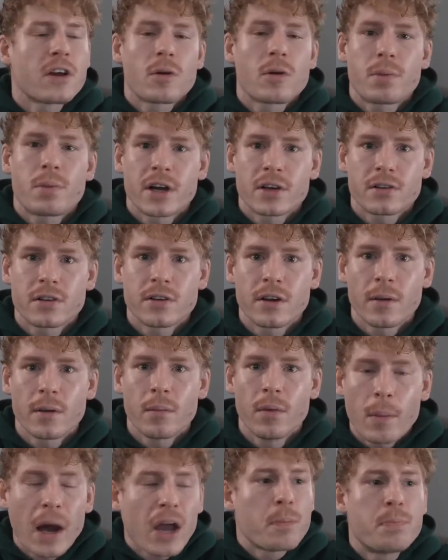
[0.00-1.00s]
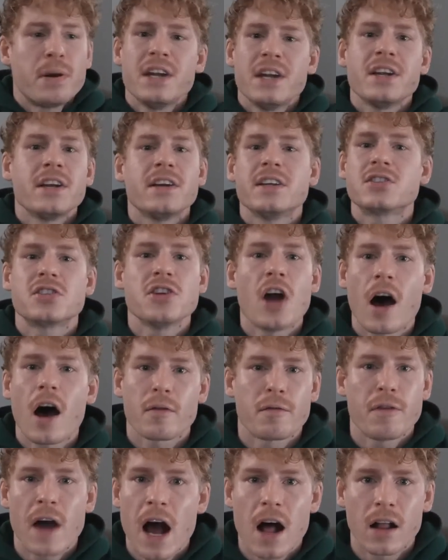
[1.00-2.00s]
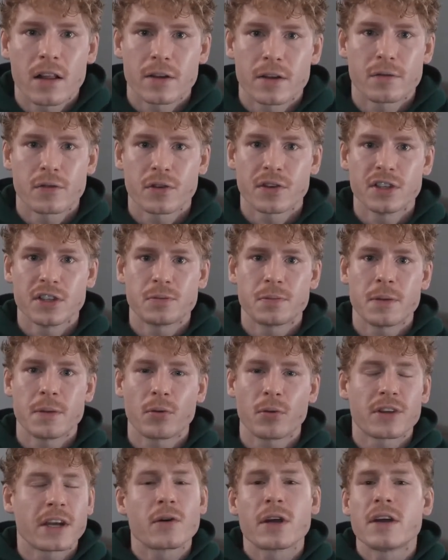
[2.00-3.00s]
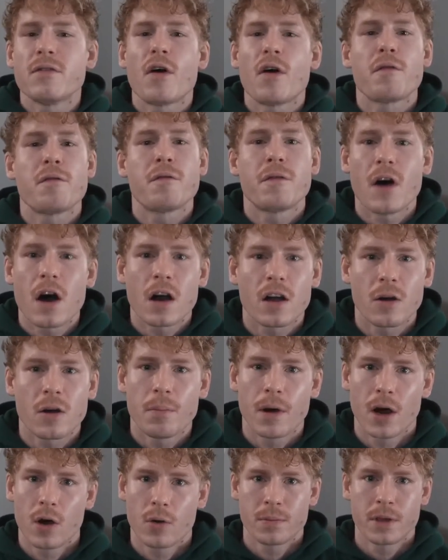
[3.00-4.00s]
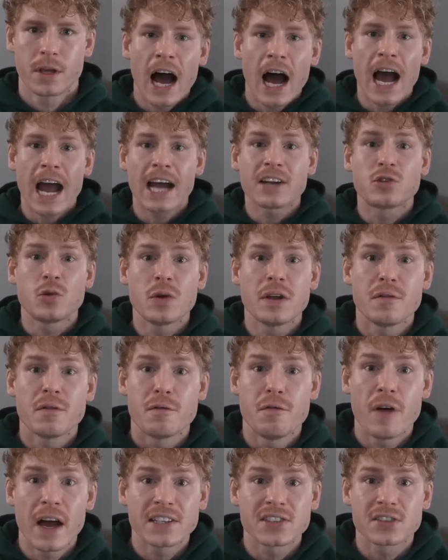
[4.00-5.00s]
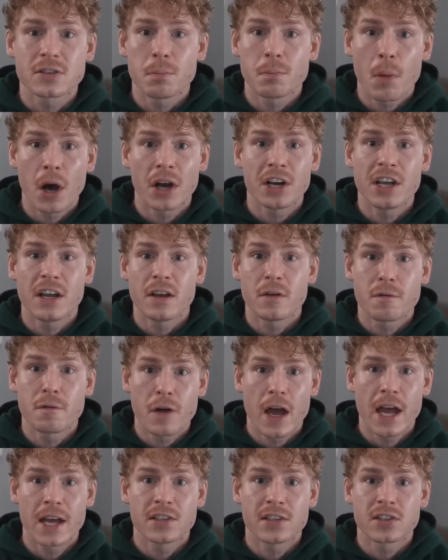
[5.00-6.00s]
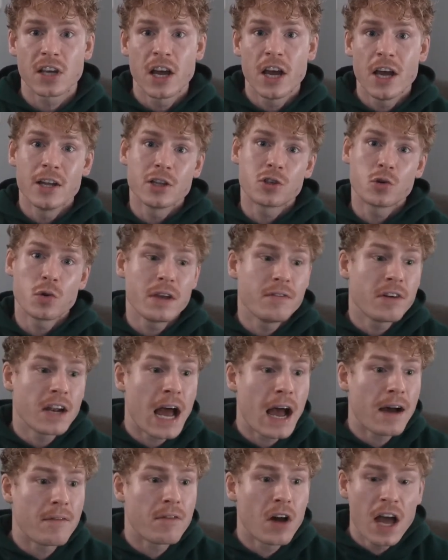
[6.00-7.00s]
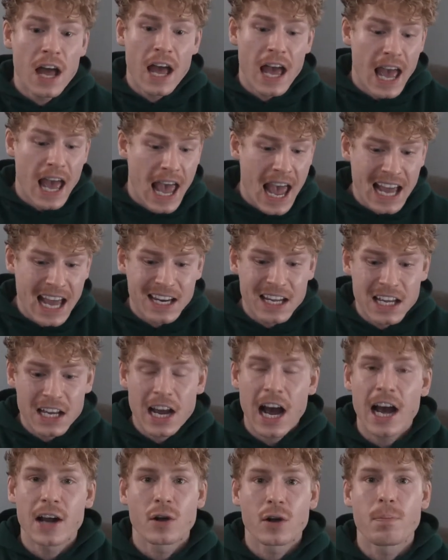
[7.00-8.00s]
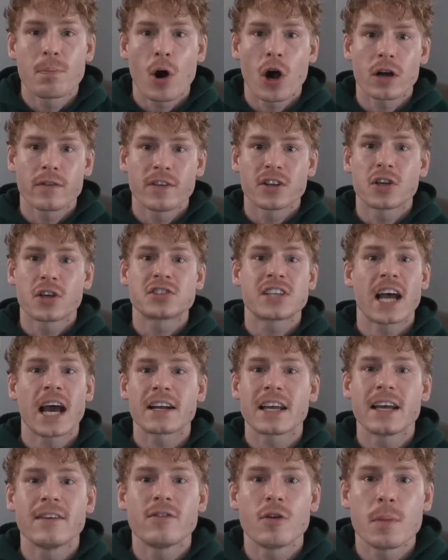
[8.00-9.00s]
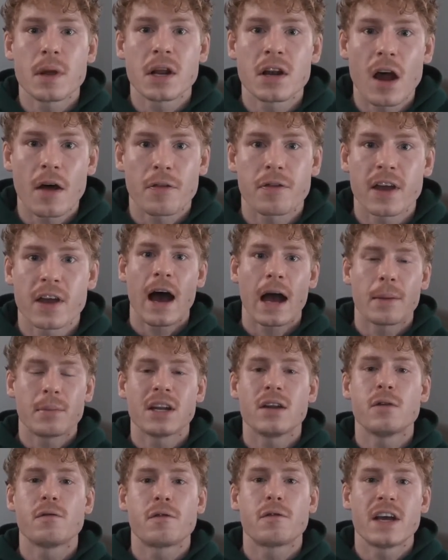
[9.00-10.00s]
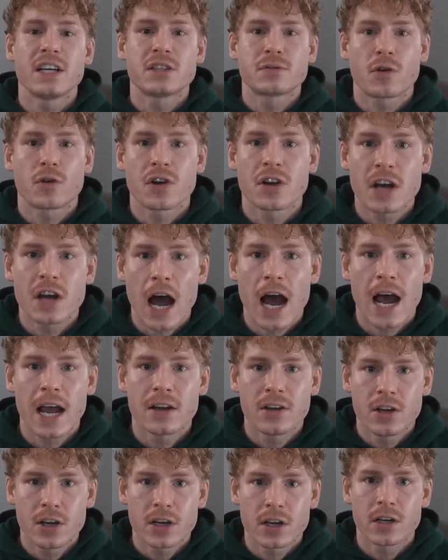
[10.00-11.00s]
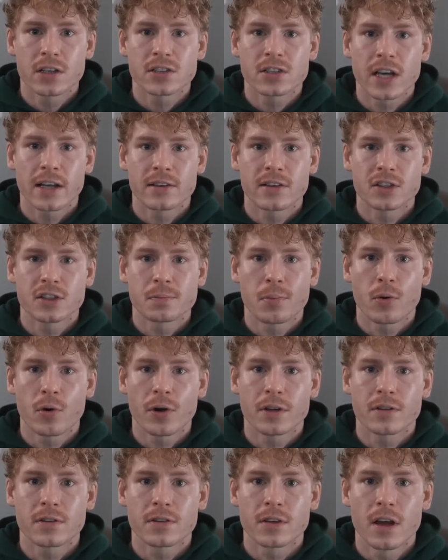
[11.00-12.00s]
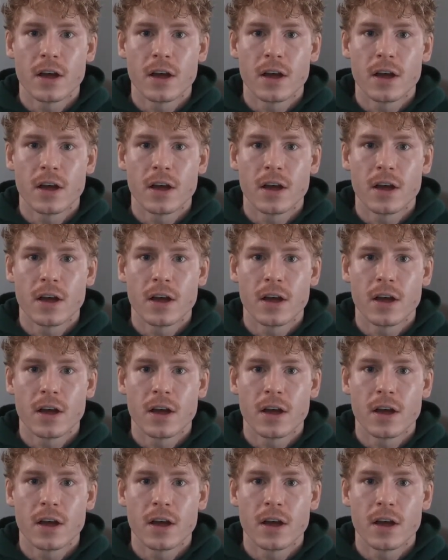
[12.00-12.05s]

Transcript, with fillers: Compared to them. My opinion is not valid for these people. They don't give a fuck about me. I had to invest money in FaZe to even have any kind of part of it because they had given me nothing. I've been in FaZe for nine years at this point.